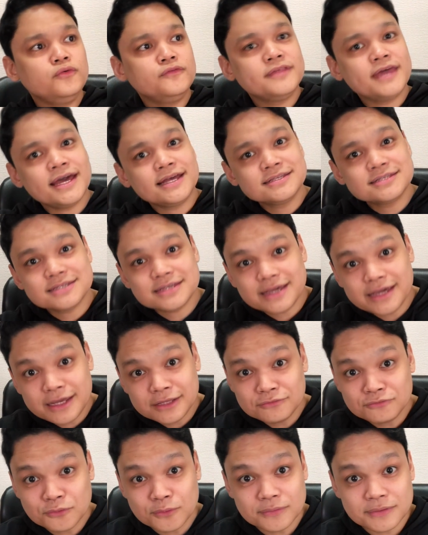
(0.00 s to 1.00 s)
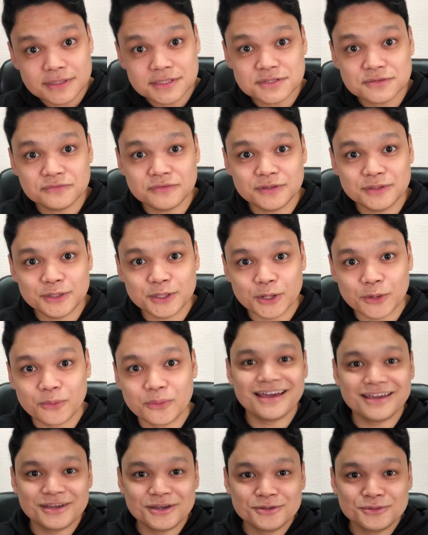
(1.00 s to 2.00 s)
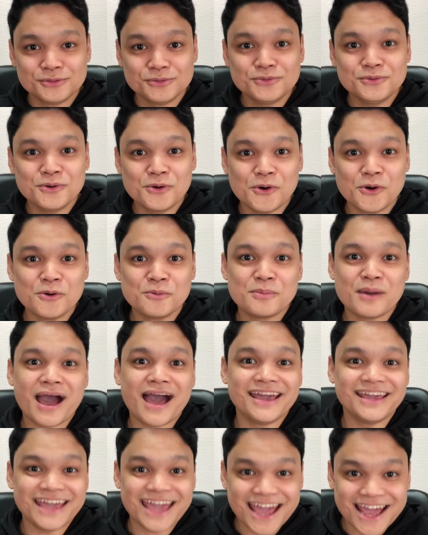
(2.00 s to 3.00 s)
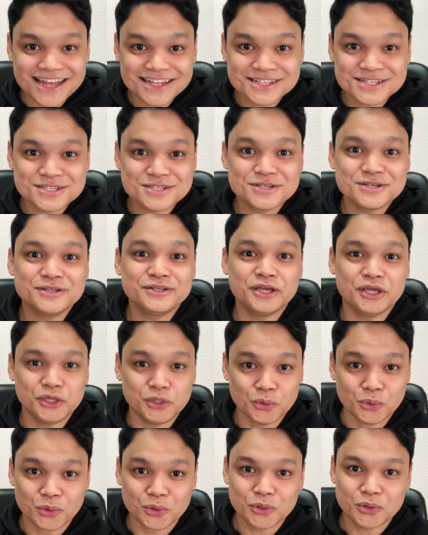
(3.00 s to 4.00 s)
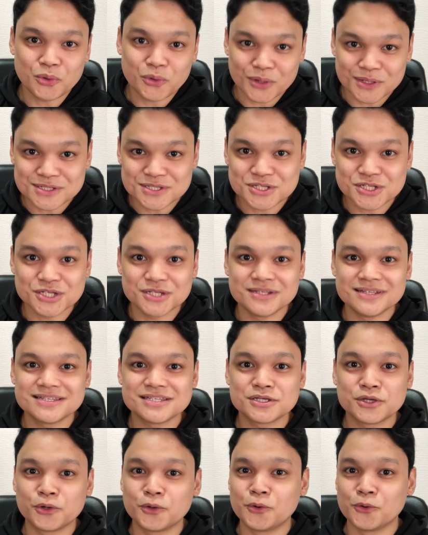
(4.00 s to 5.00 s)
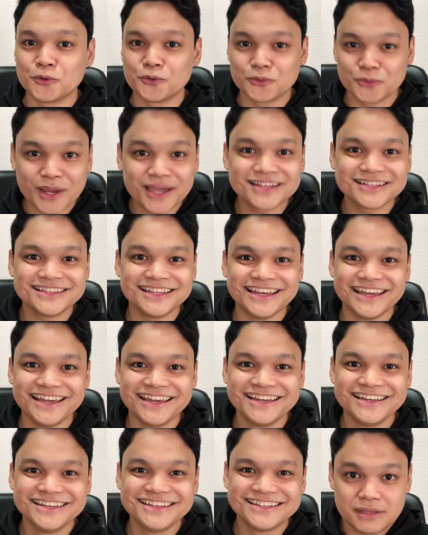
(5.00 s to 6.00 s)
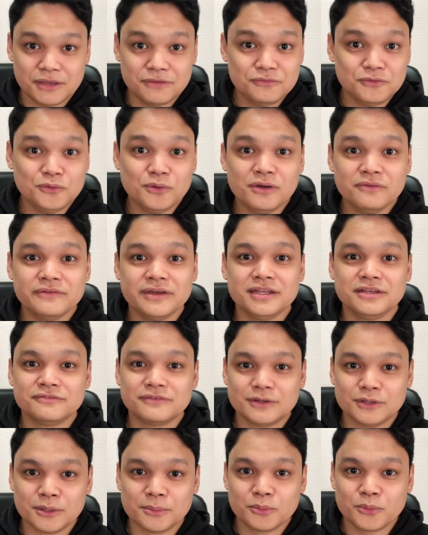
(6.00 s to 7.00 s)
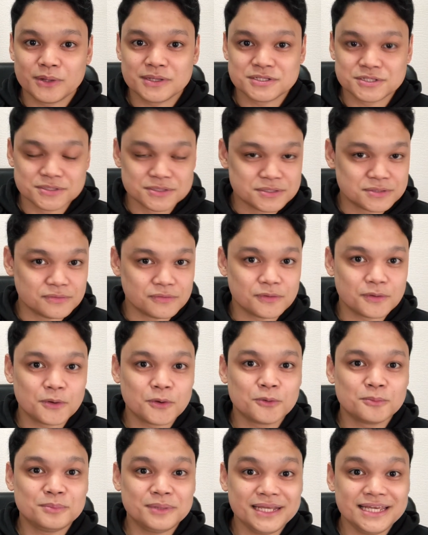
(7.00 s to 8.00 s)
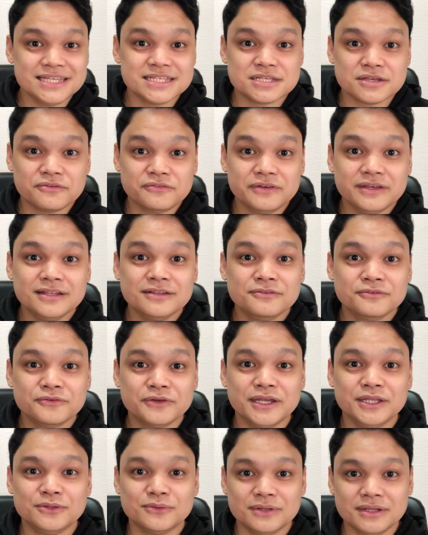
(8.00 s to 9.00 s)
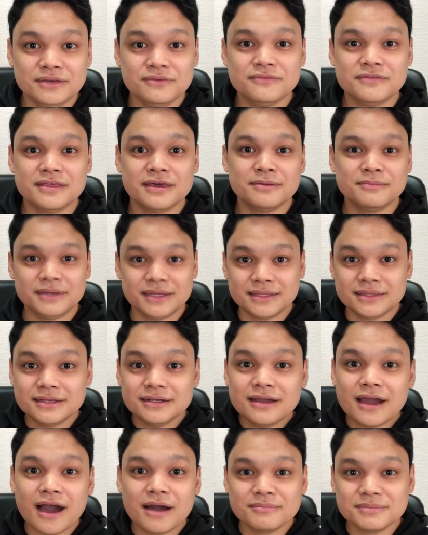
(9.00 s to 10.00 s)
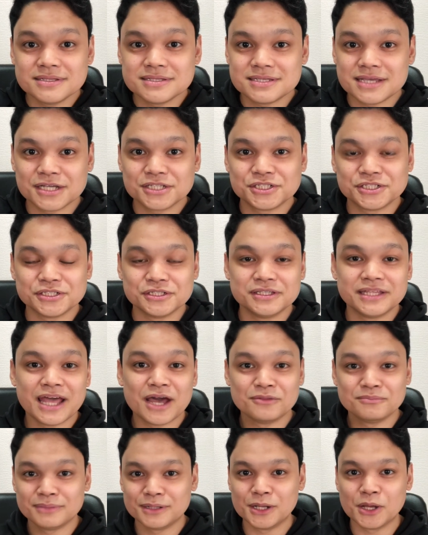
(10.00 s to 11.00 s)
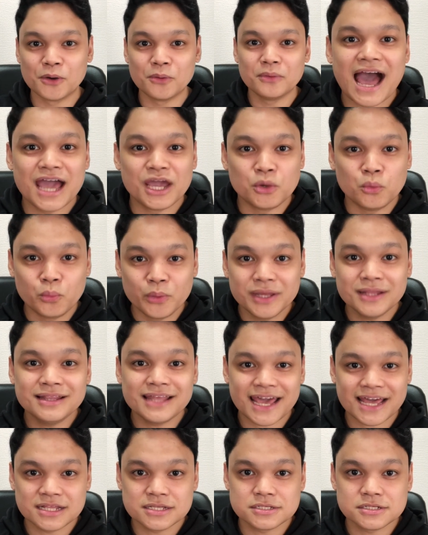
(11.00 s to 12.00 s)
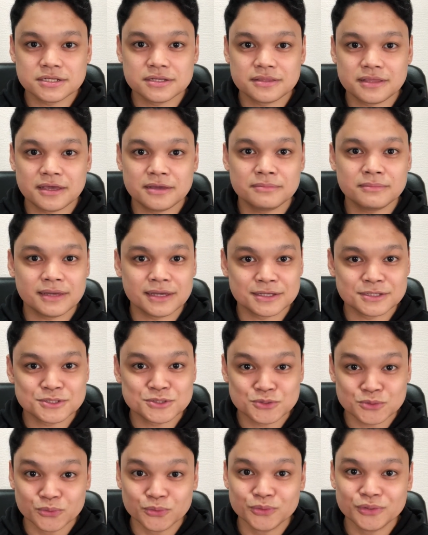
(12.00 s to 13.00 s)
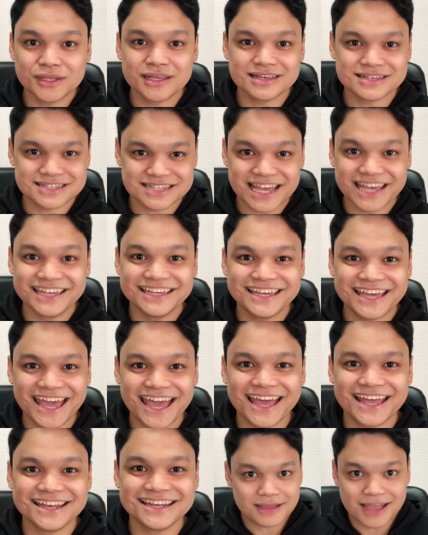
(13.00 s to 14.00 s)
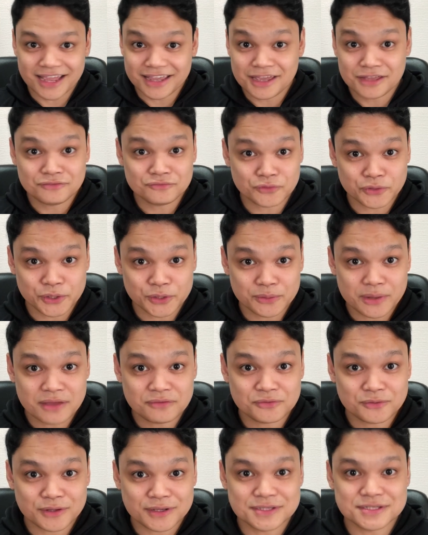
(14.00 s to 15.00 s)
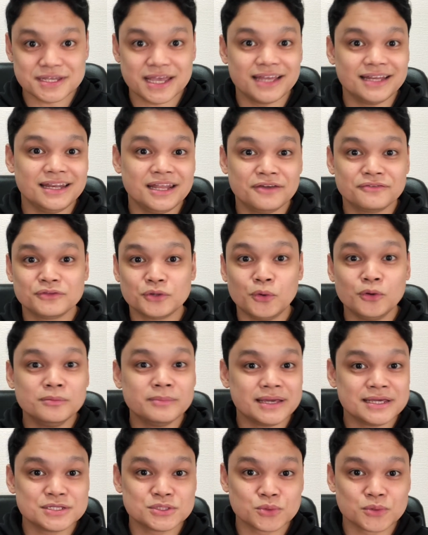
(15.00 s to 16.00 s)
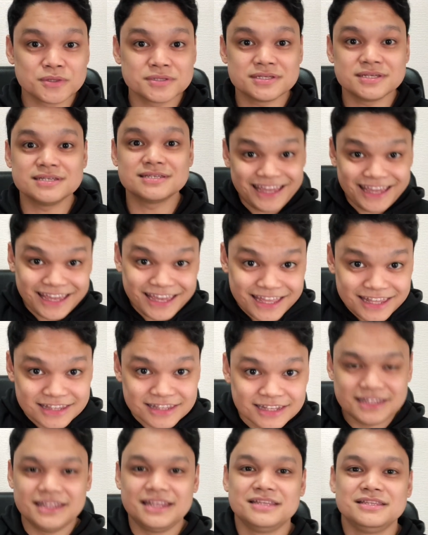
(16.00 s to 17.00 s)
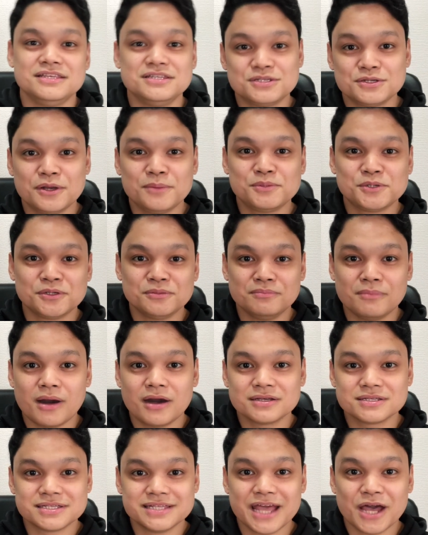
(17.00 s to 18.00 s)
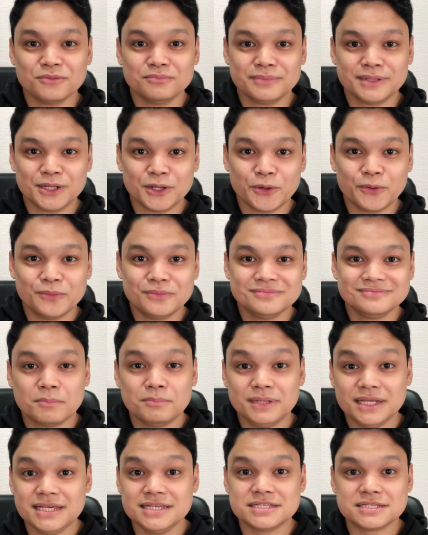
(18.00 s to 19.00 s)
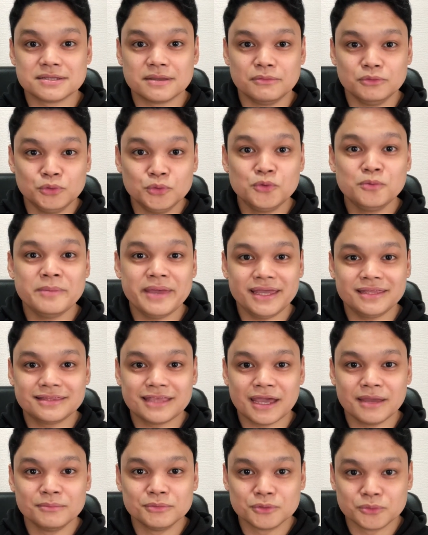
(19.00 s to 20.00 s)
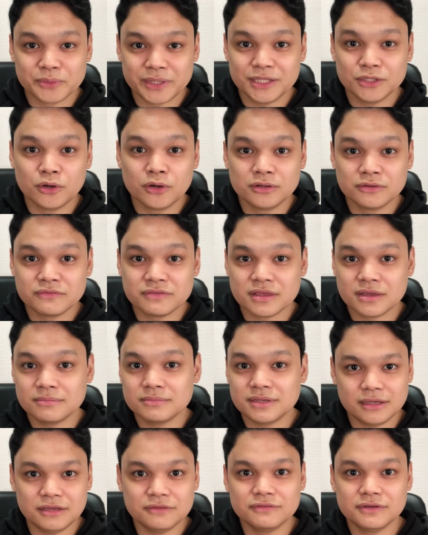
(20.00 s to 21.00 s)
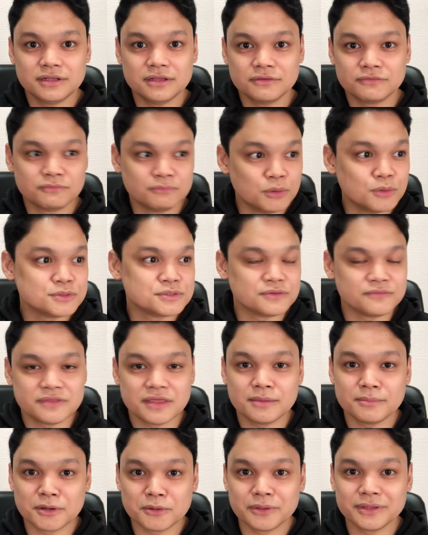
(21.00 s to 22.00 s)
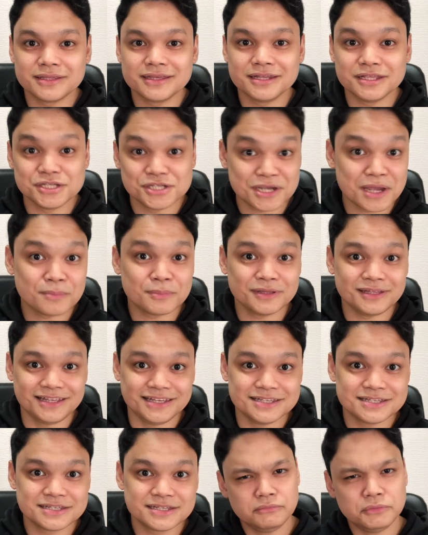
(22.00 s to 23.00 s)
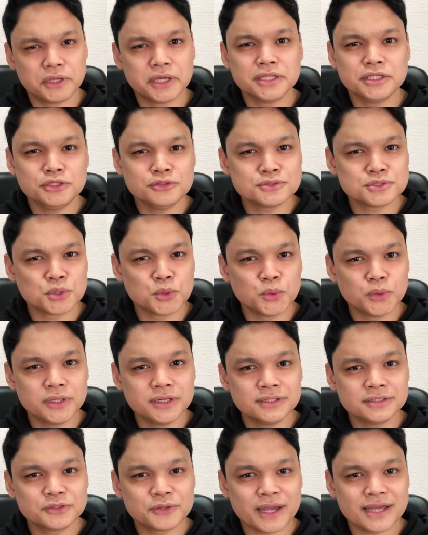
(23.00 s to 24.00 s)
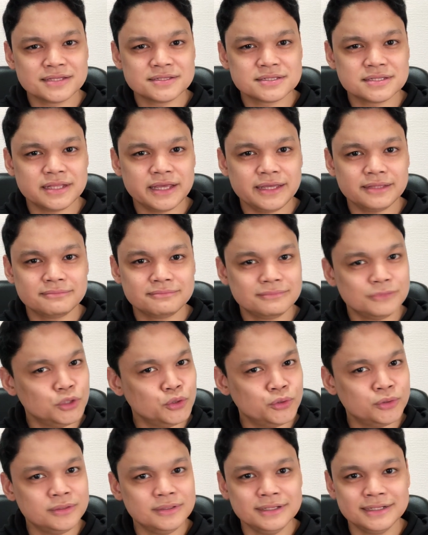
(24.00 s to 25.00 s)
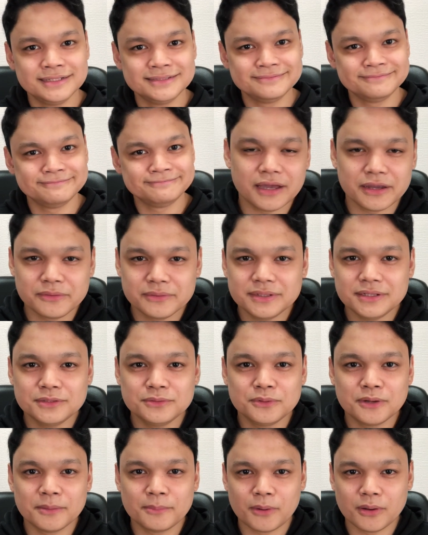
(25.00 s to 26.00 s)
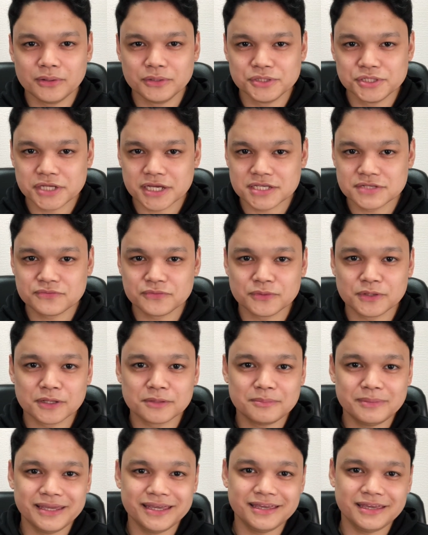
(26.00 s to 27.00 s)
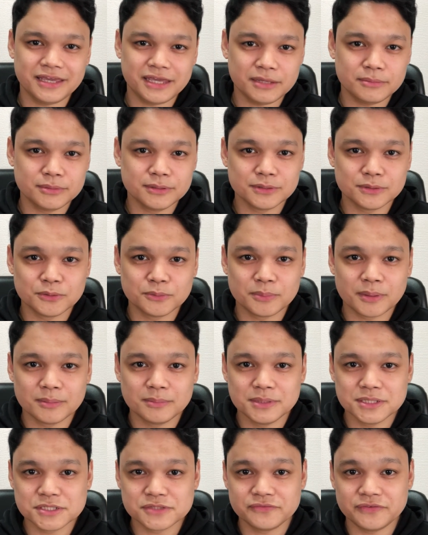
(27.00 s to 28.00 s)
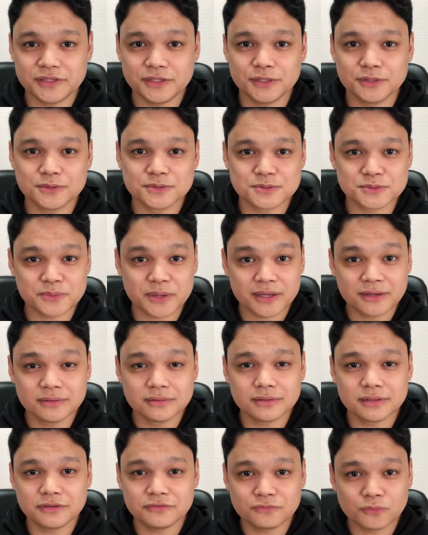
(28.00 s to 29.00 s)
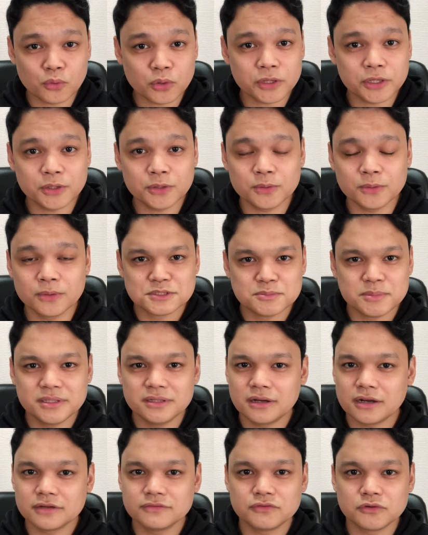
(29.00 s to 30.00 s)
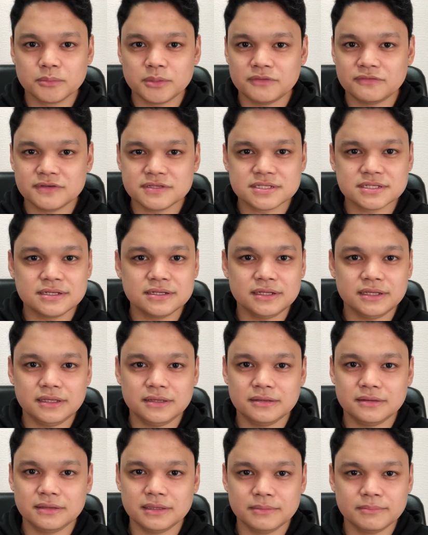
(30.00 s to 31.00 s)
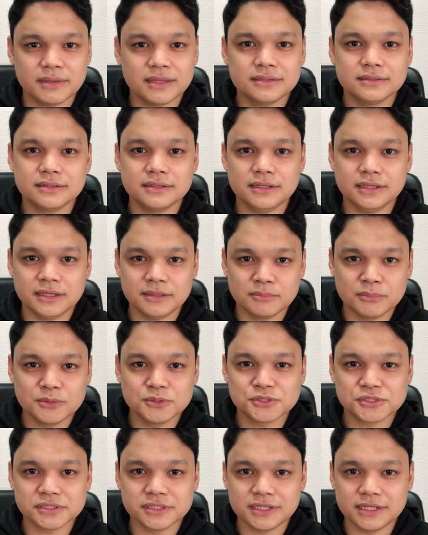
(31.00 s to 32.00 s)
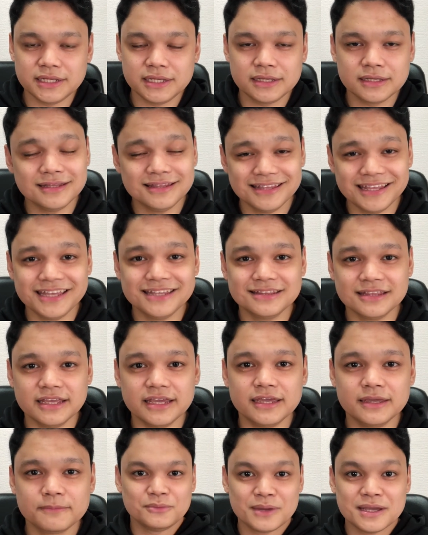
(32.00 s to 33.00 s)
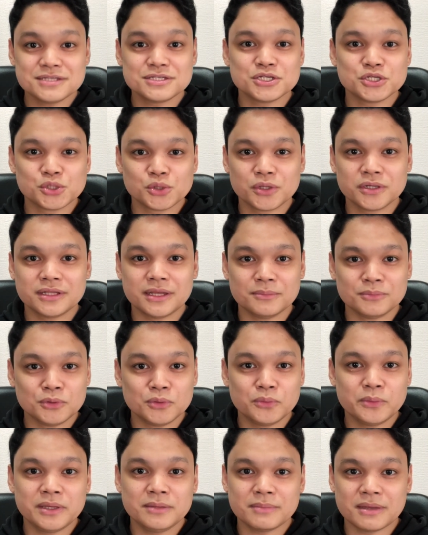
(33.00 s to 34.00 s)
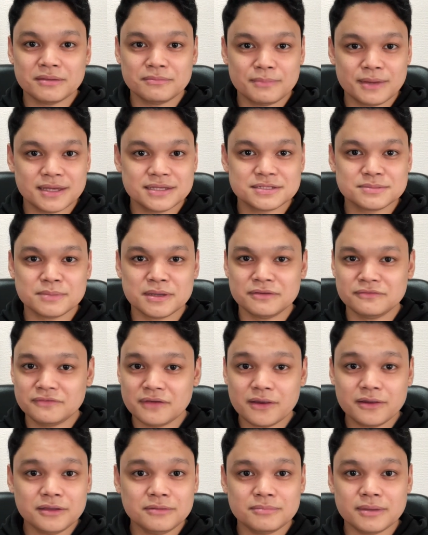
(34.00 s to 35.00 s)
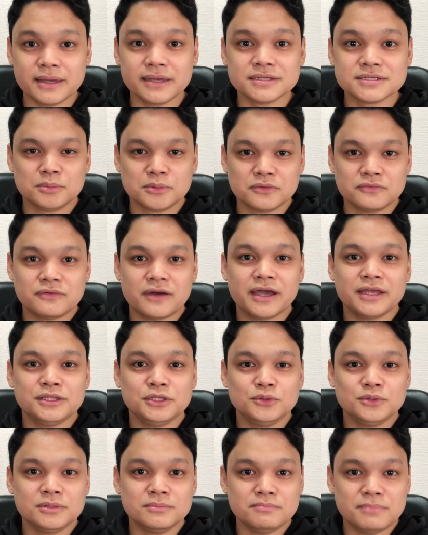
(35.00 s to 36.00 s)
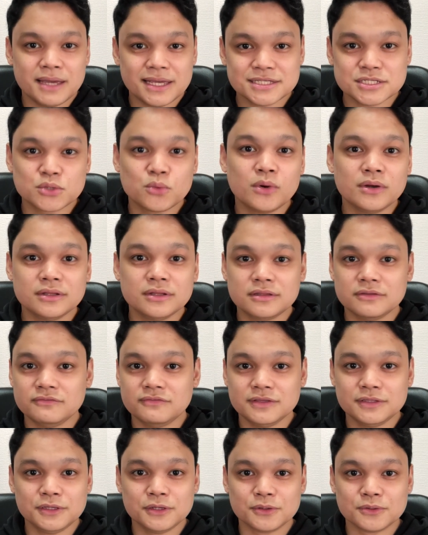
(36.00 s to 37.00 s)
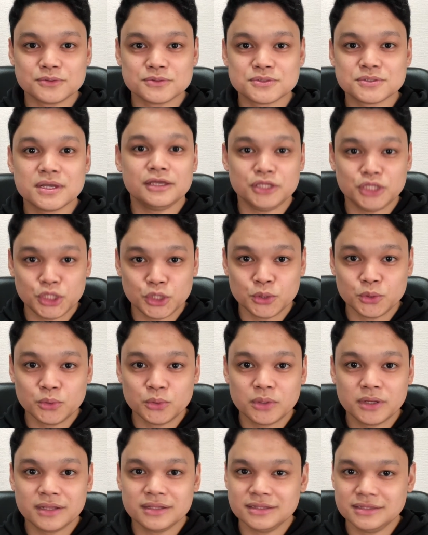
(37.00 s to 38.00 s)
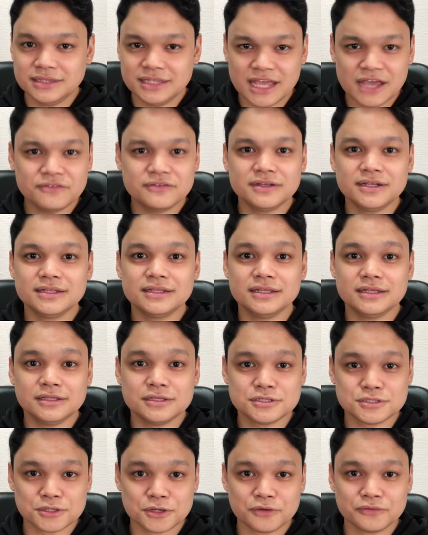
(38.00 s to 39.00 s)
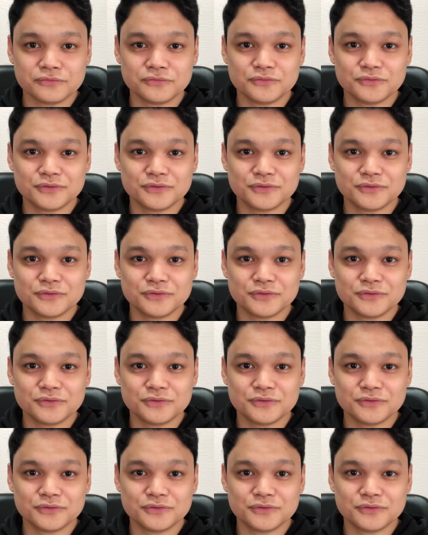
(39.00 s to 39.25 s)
that's it for this video. I do hope I answered your questions correctly. If you have any follow-up questions though, please feel free to leave them in the comment section down below. I will answer them as soon as I can. Again, for your reference, I left all my sources in the description box down below. Please do make time to read all of them, even if most of them are written in Japanese. You can use Google Translate, dude. I really do apologize for not being able to publish videos regularly for you. It's been hard for me physically, mentally, emotionally lately. Rest assured, I'm doing my best, my very best, to provide you the best quality videos you definitely deserve.